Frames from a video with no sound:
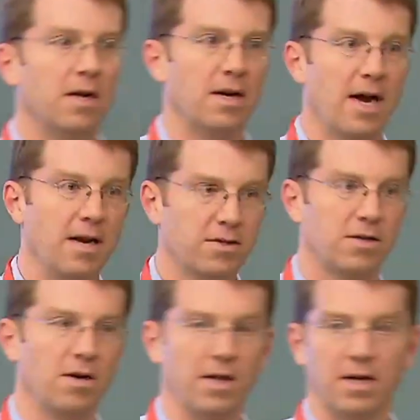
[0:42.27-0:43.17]
you're not
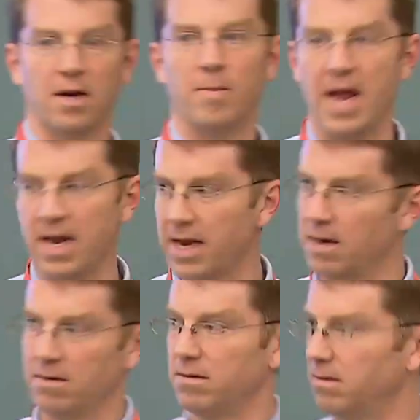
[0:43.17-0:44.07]
necessarily going to make
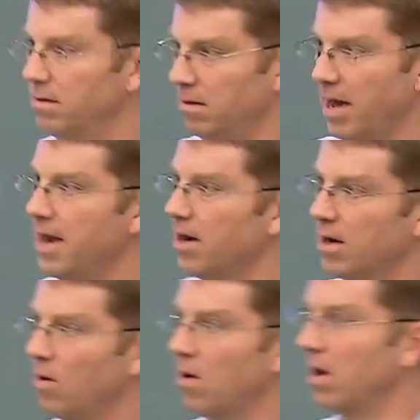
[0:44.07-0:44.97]
it lighter